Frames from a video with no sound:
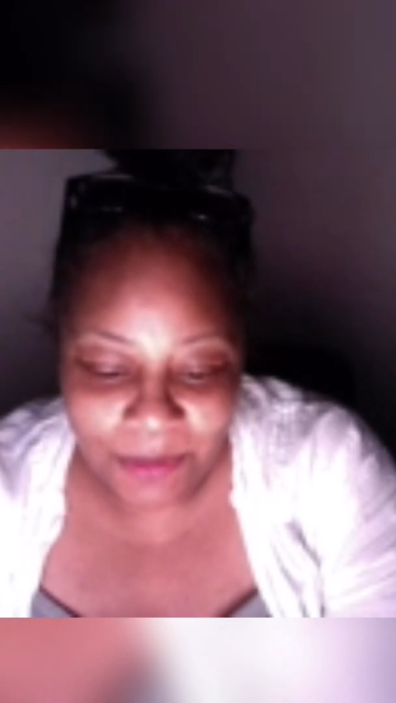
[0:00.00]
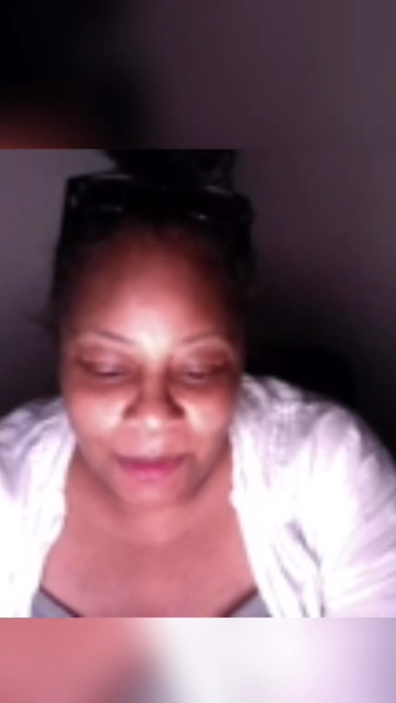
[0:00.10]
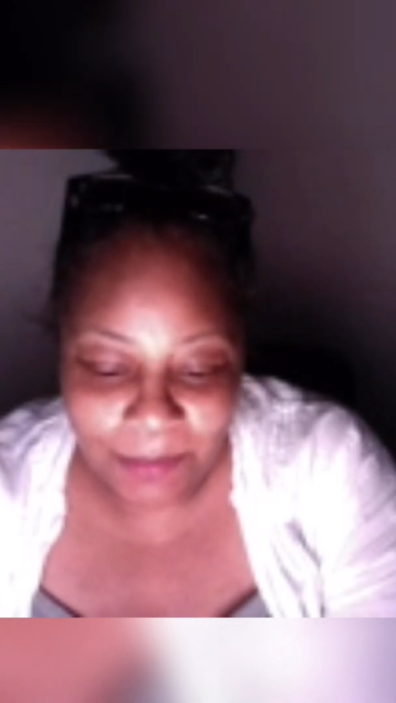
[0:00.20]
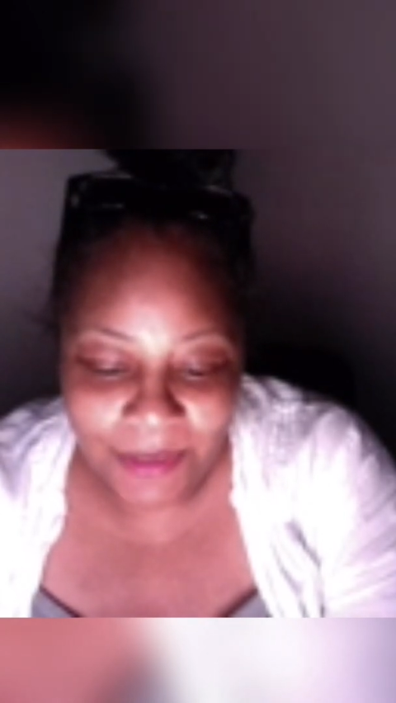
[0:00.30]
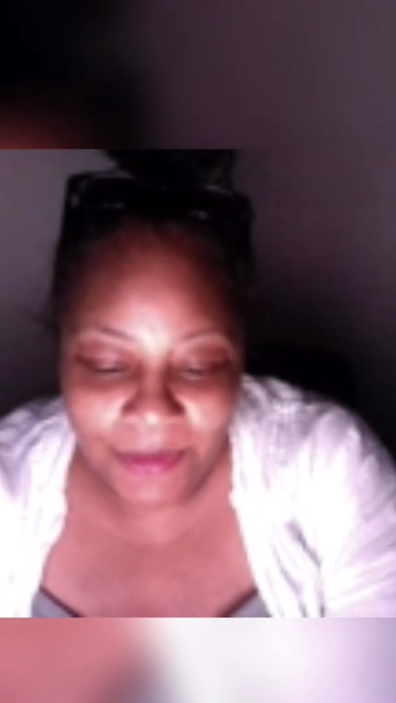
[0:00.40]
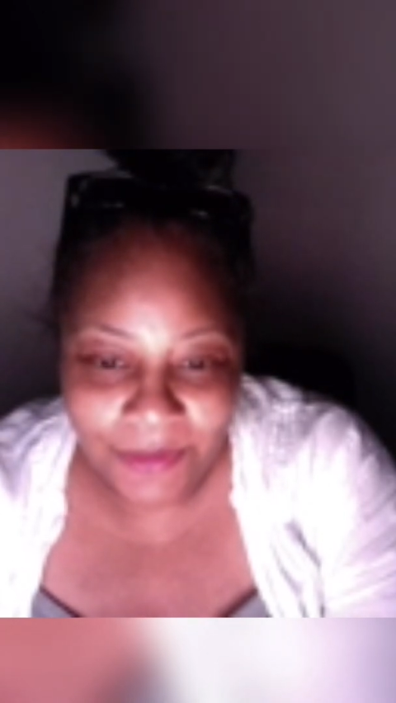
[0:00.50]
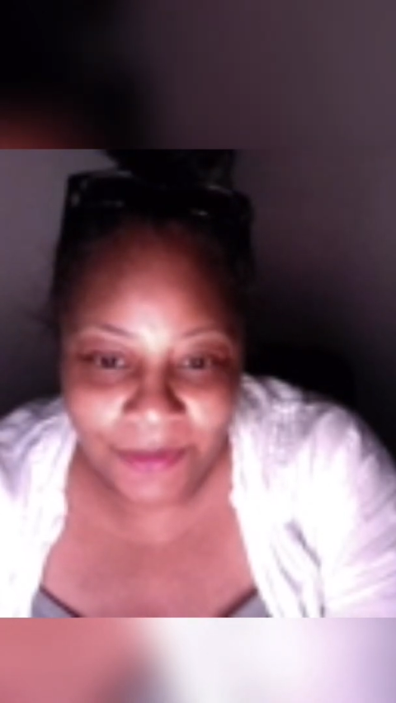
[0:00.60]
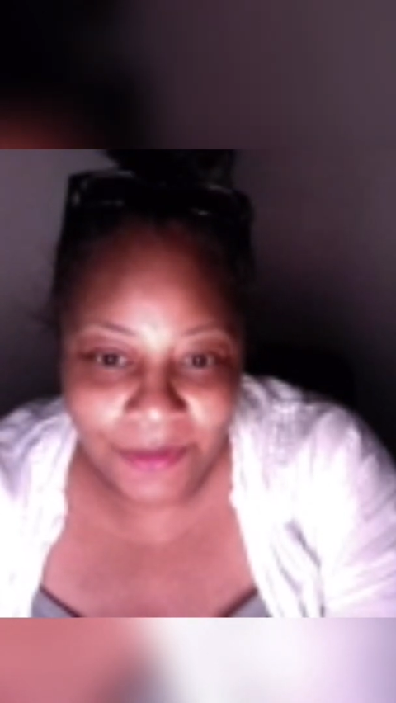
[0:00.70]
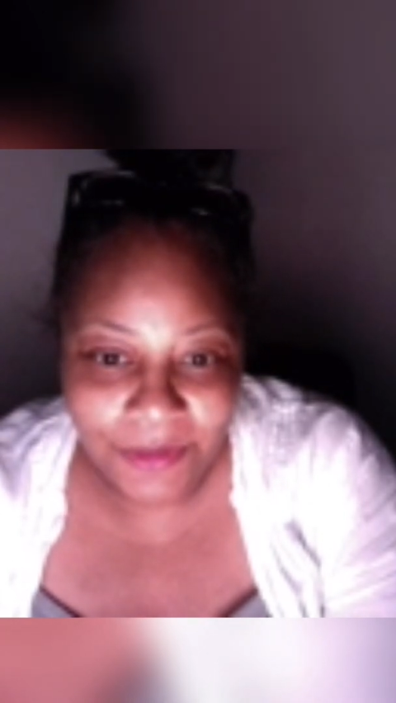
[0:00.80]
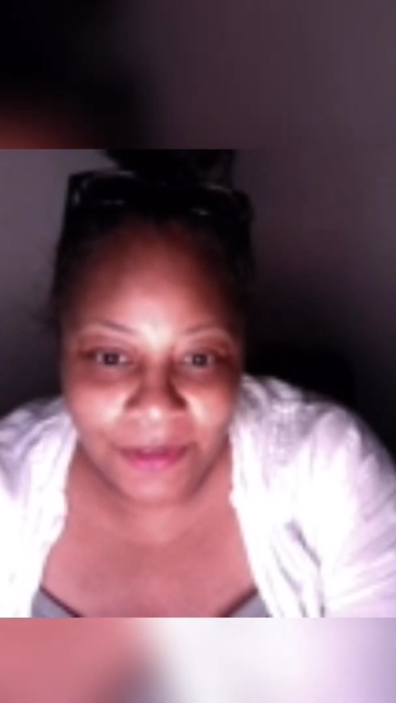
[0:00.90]
be a
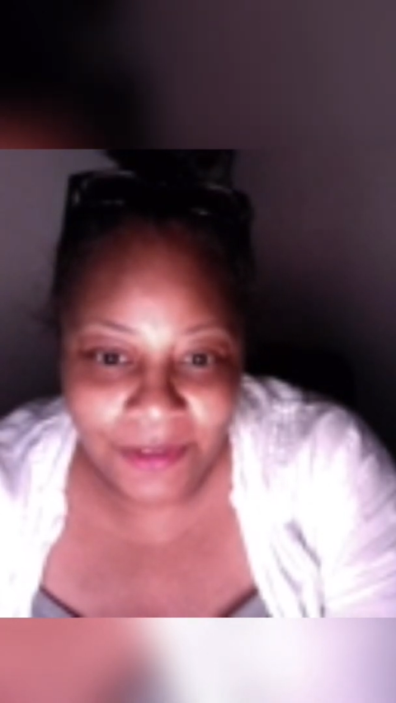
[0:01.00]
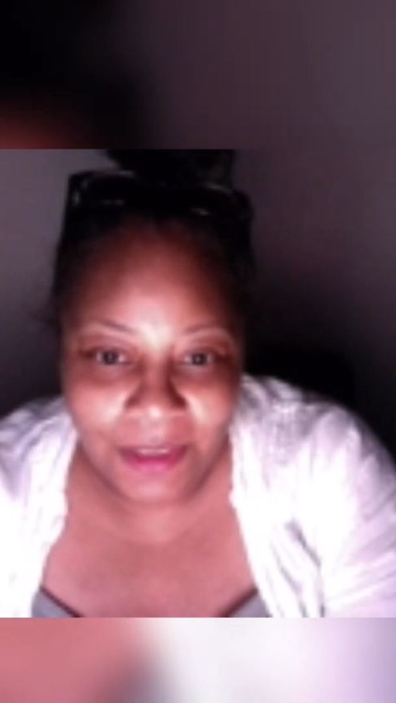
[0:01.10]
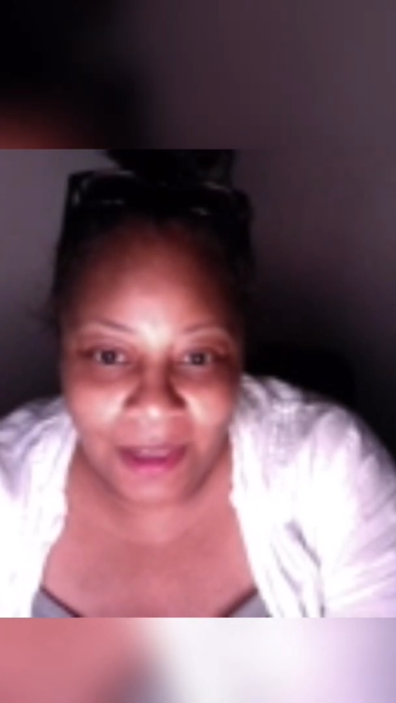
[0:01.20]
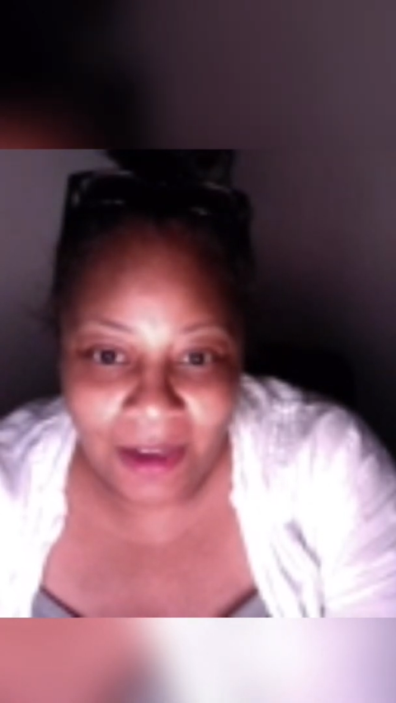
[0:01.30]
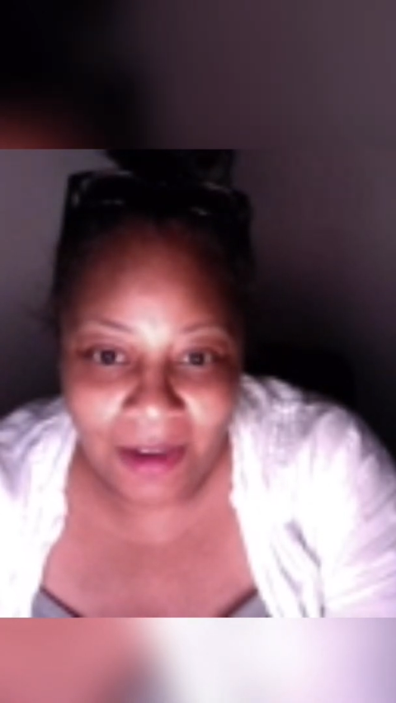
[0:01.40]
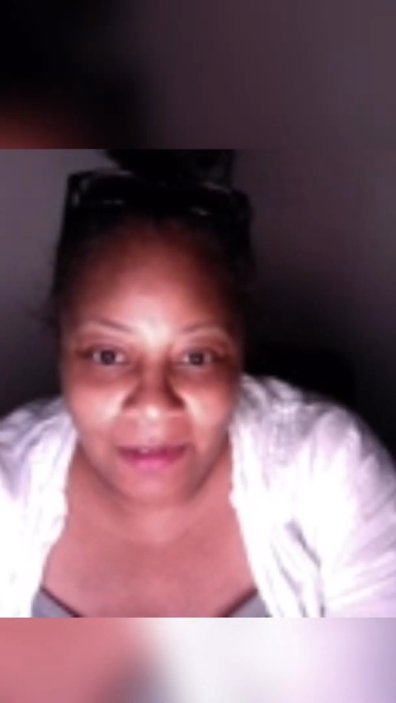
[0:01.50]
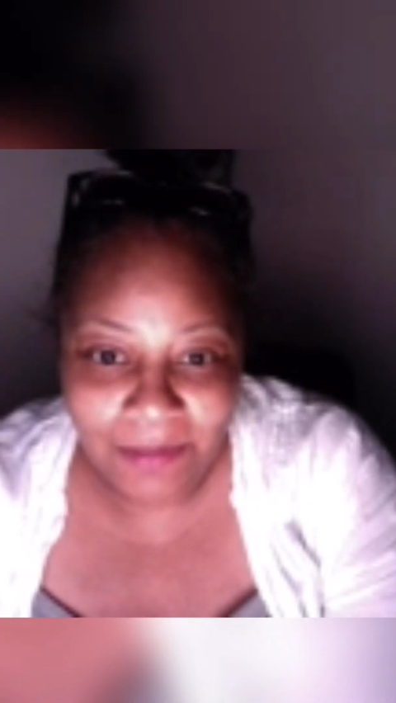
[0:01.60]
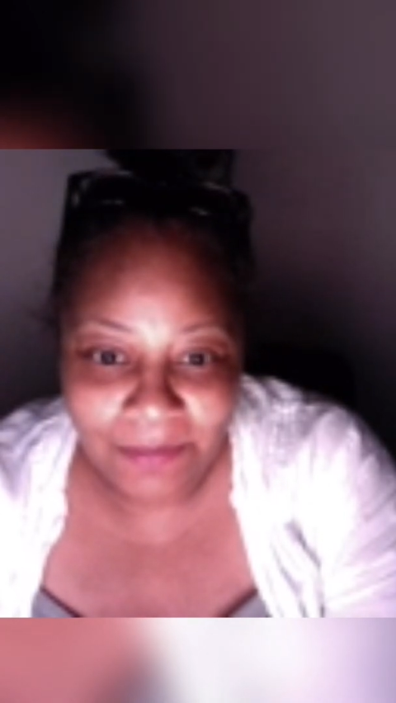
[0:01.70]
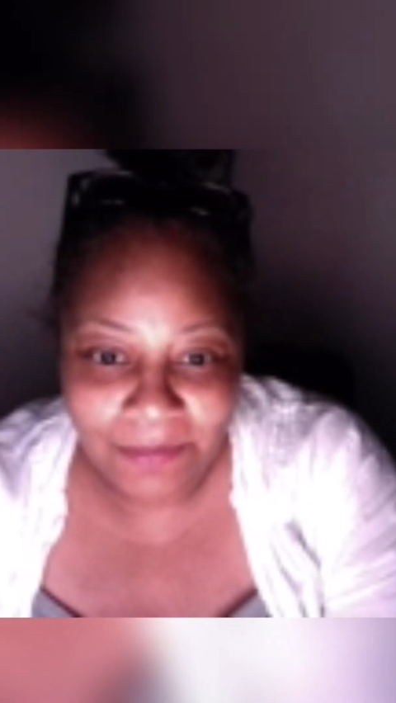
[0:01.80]
mother um,